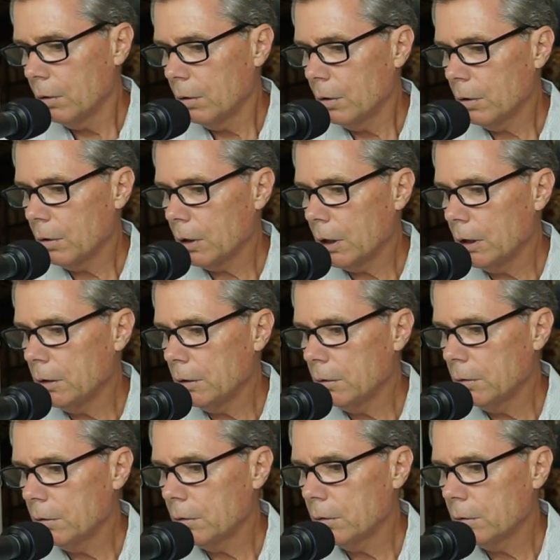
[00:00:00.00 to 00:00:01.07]
All right,
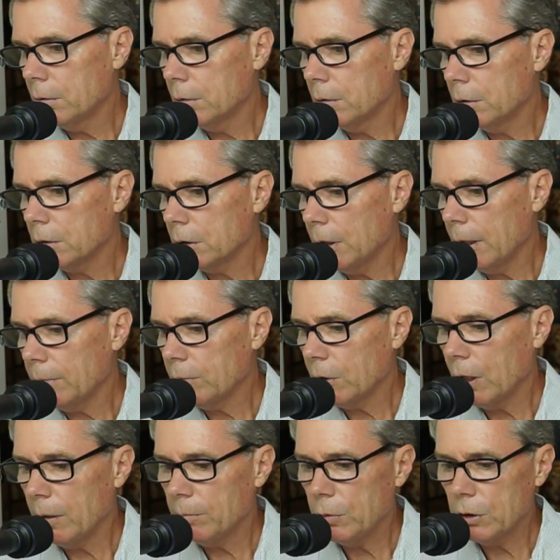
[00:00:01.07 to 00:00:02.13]
this
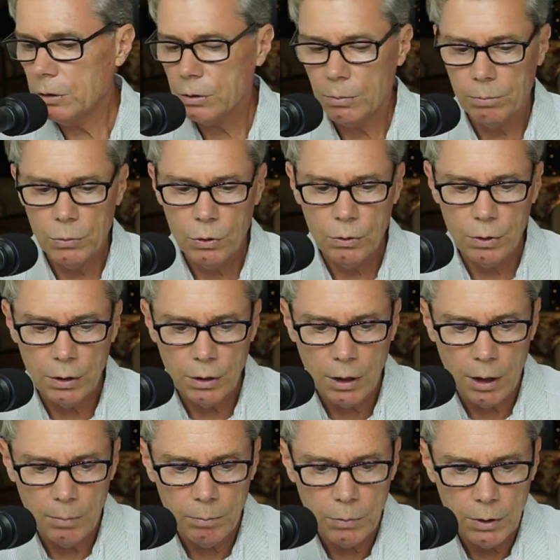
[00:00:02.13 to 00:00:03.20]
laptop is booting
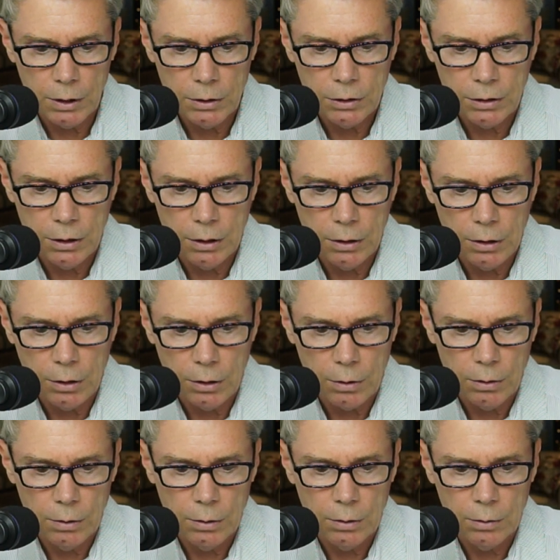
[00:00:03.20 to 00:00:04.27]
up. Let's see here.